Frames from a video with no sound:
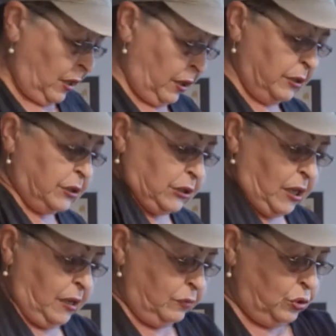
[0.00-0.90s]
It's
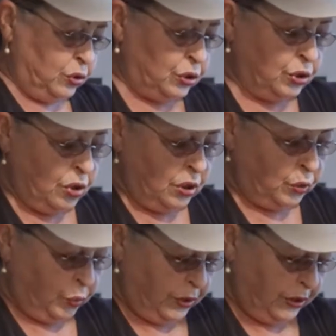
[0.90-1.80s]
time to
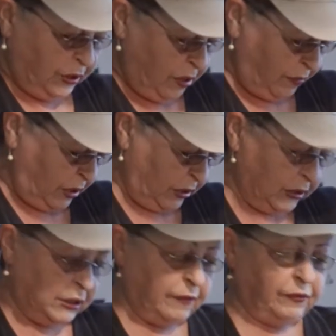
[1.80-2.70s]
start with
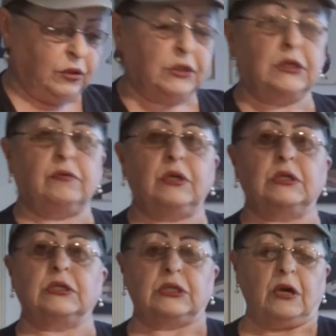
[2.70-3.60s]
serious stuff. And the
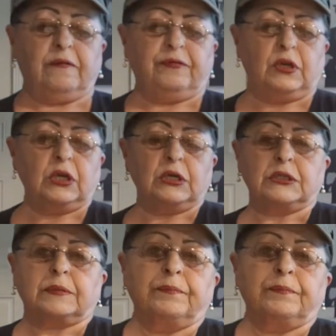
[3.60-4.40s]
serious stuff is